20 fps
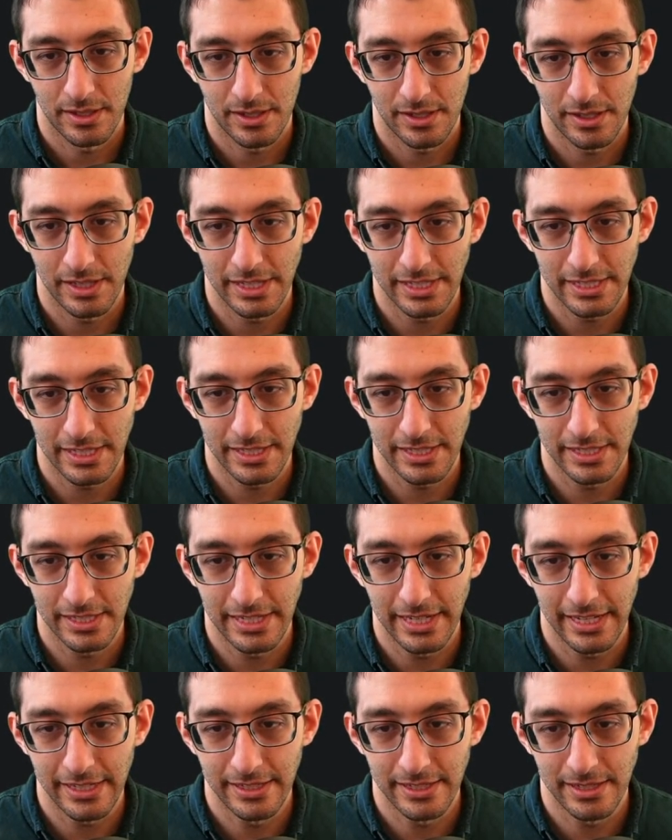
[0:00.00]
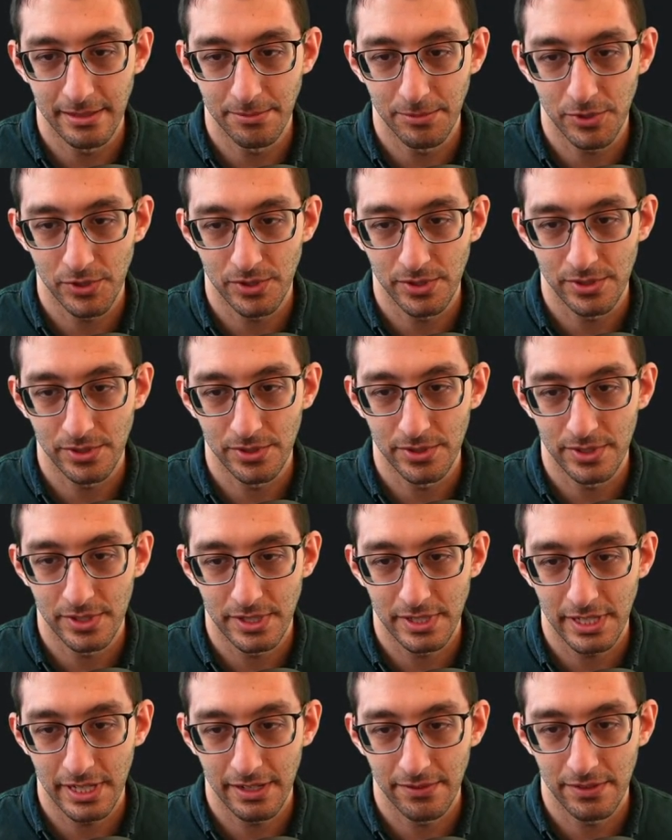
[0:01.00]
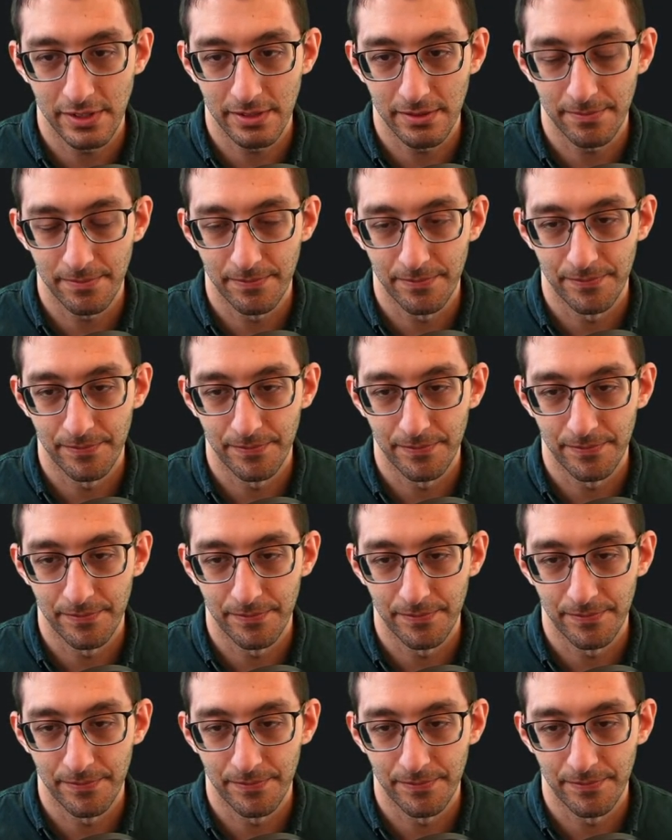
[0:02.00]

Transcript: unless it's dead simple to save them.